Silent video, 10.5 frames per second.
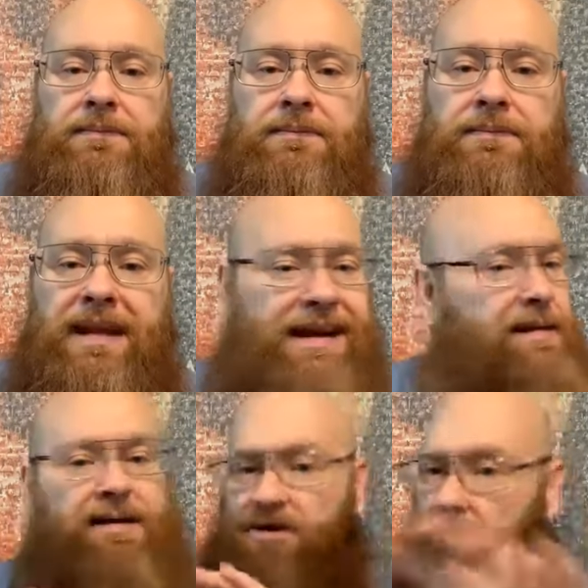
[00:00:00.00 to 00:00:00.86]

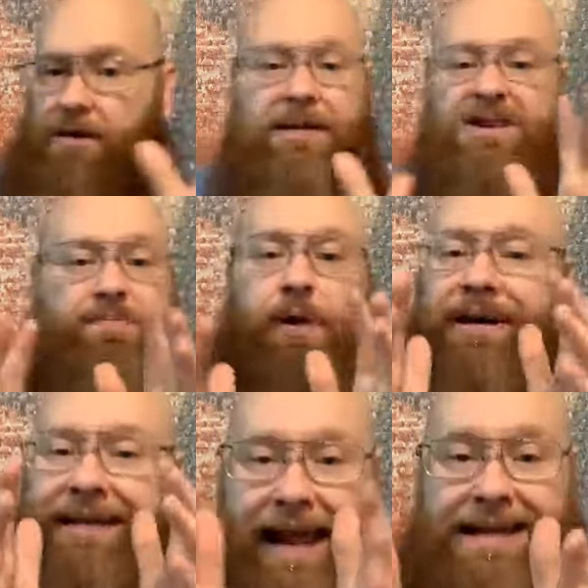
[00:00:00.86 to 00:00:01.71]
At, during this
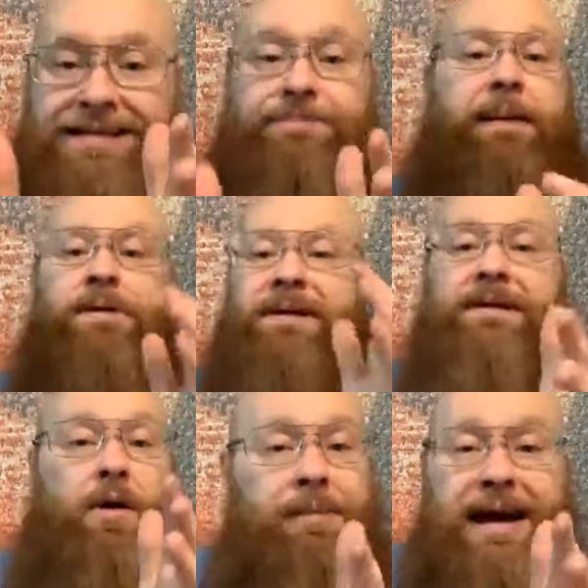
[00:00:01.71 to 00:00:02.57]
broadcast, people can
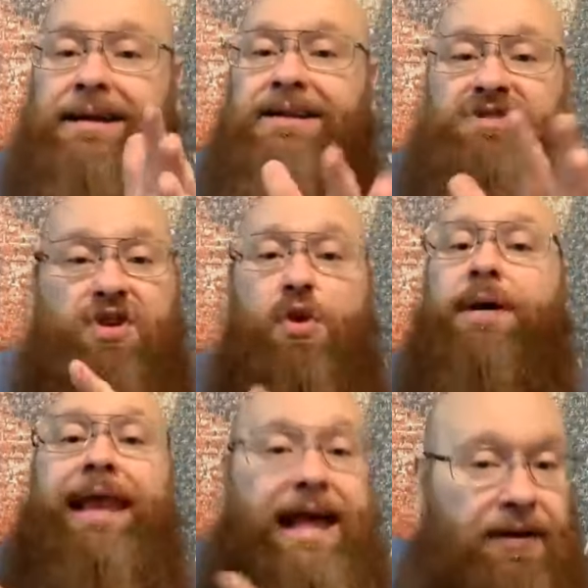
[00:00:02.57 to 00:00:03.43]
go back and listen to it
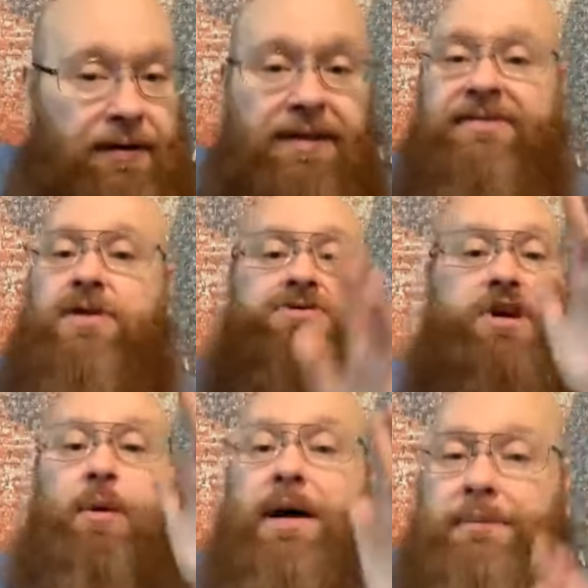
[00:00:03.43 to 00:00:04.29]
later and the views
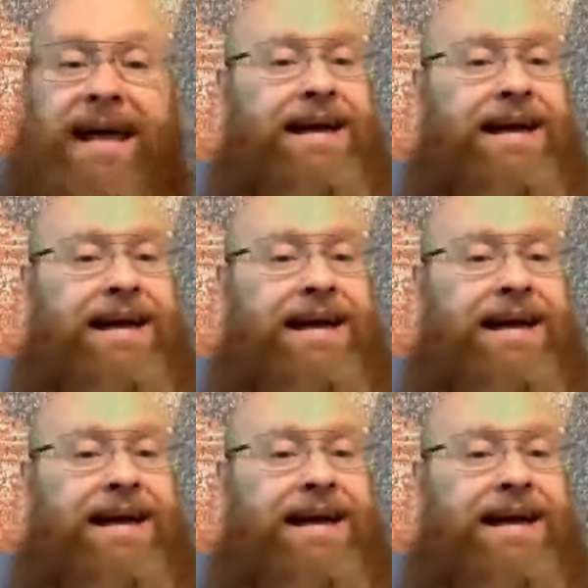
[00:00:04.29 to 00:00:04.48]
go up.